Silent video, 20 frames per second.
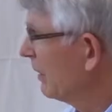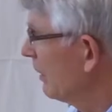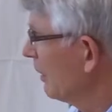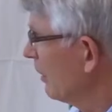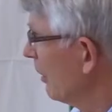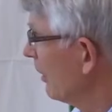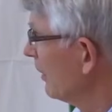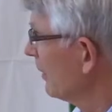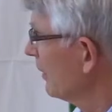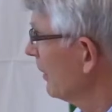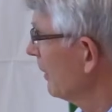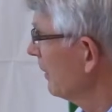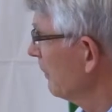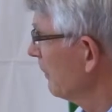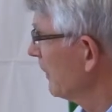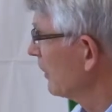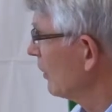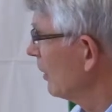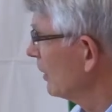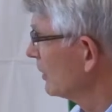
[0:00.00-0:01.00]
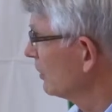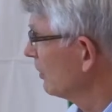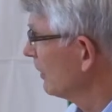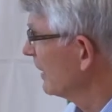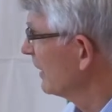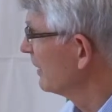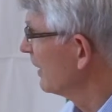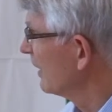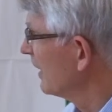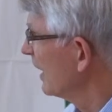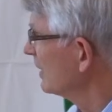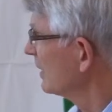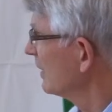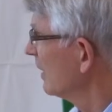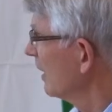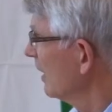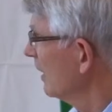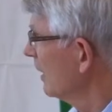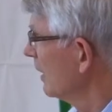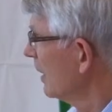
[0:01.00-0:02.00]
London, but also
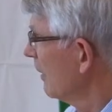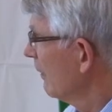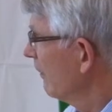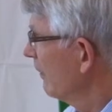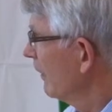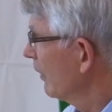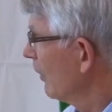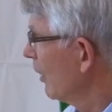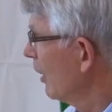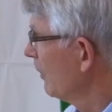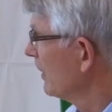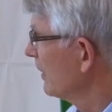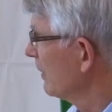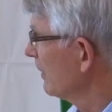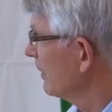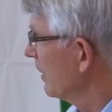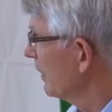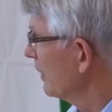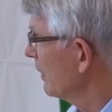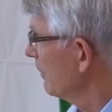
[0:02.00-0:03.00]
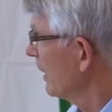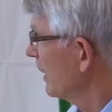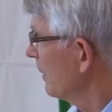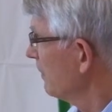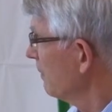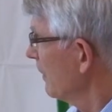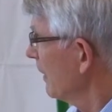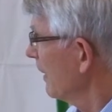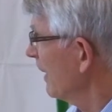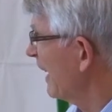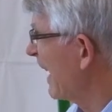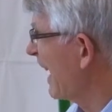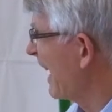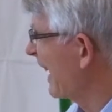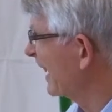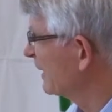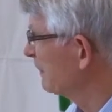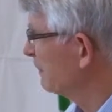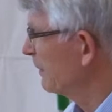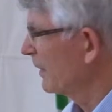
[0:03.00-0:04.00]
international, with urban development
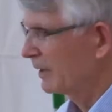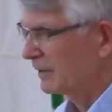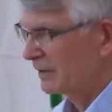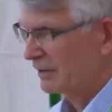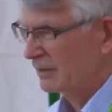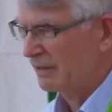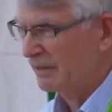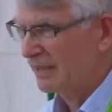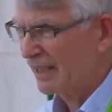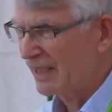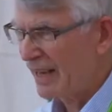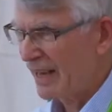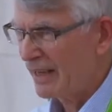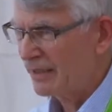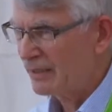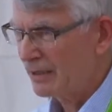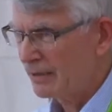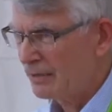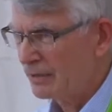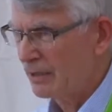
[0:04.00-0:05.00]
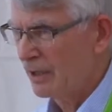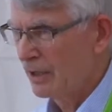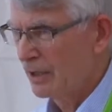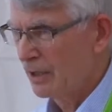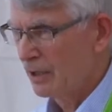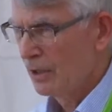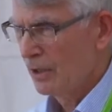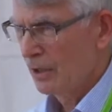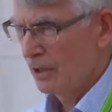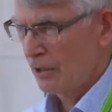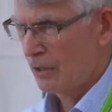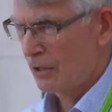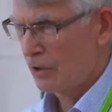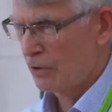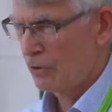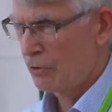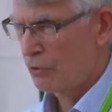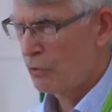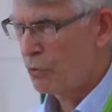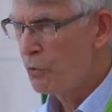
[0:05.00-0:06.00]
experts related
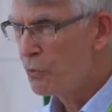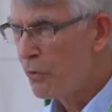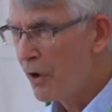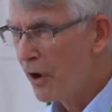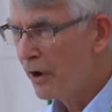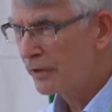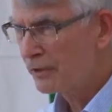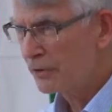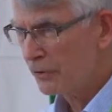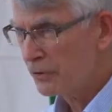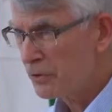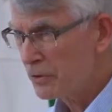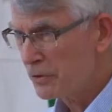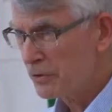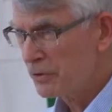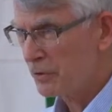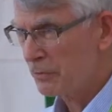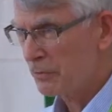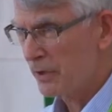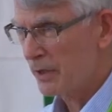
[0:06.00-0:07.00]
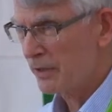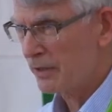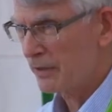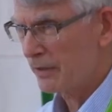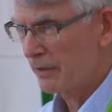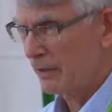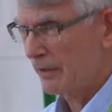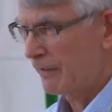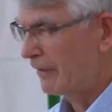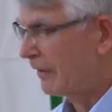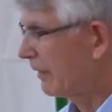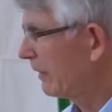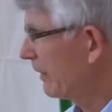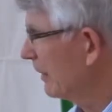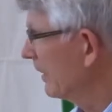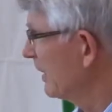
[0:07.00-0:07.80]
who used to work with the